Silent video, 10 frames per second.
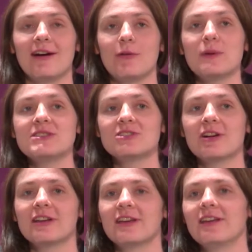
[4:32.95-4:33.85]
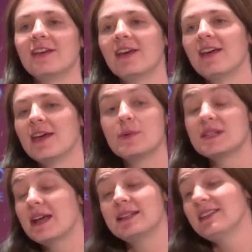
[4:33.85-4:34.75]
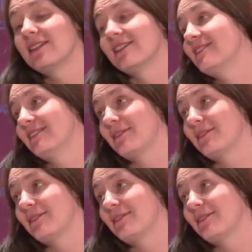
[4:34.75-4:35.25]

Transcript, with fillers: Uh, we started, it was an idea.